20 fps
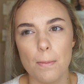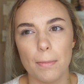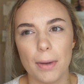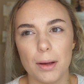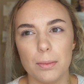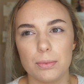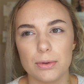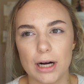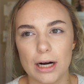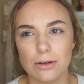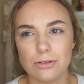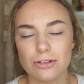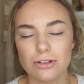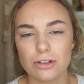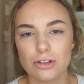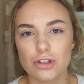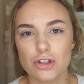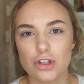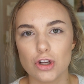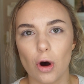my brows
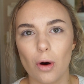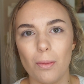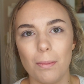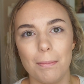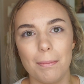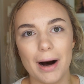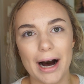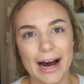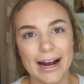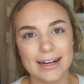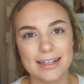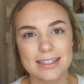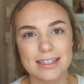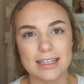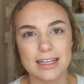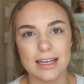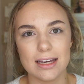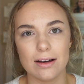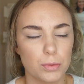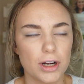look so
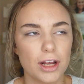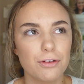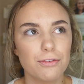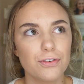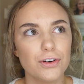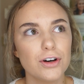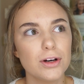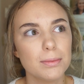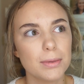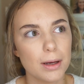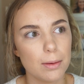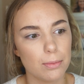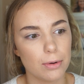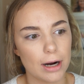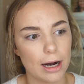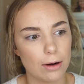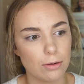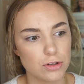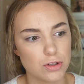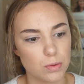boxy. When I fill in my
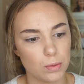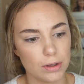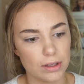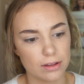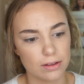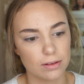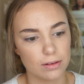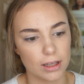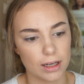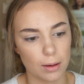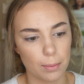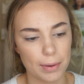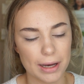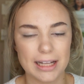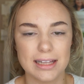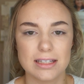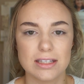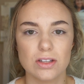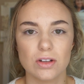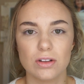brows with like a
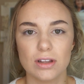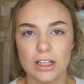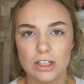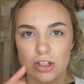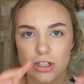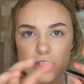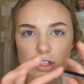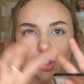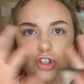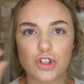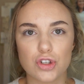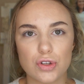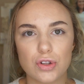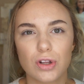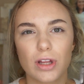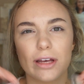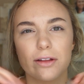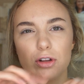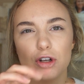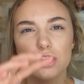pencil, they
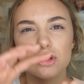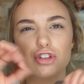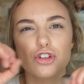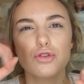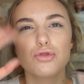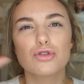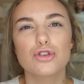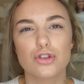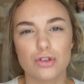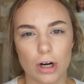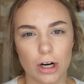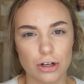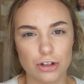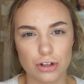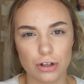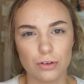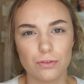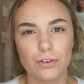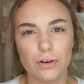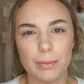look too
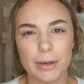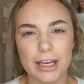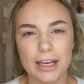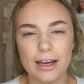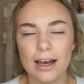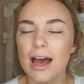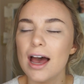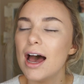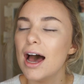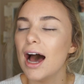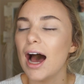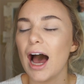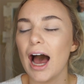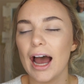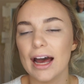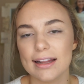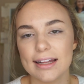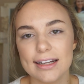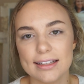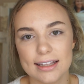structured for me.
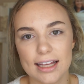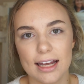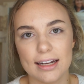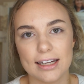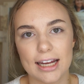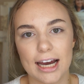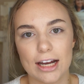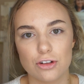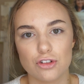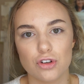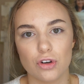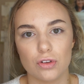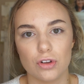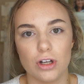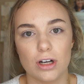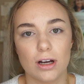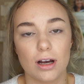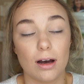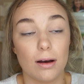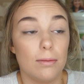I like that natural
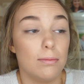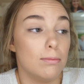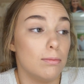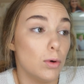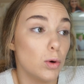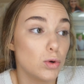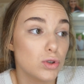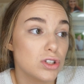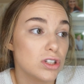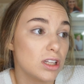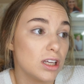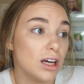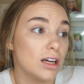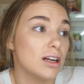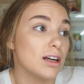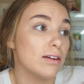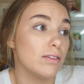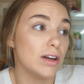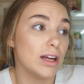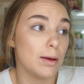look. Mostly
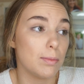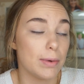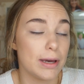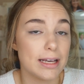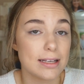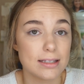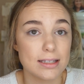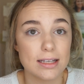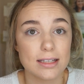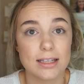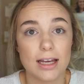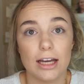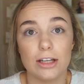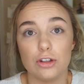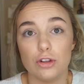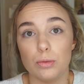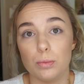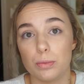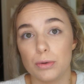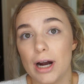on an everyday basis, I
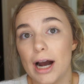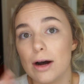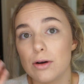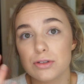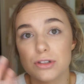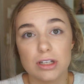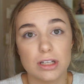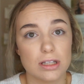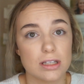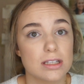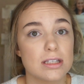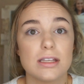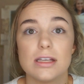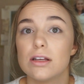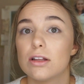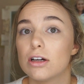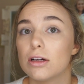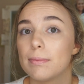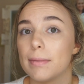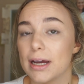do brows,
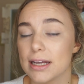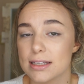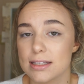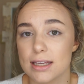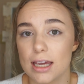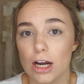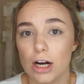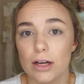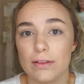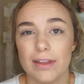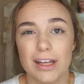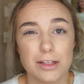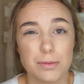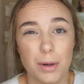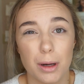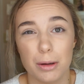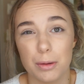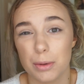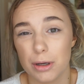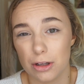concealer, mascara. That's
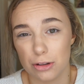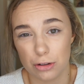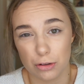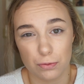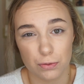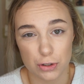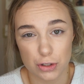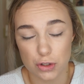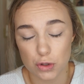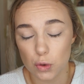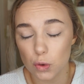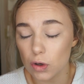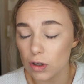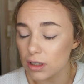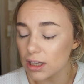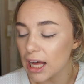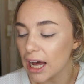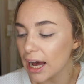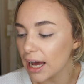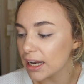probably what I'll do for
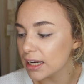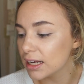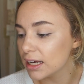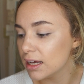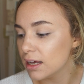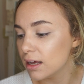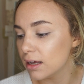school a lot.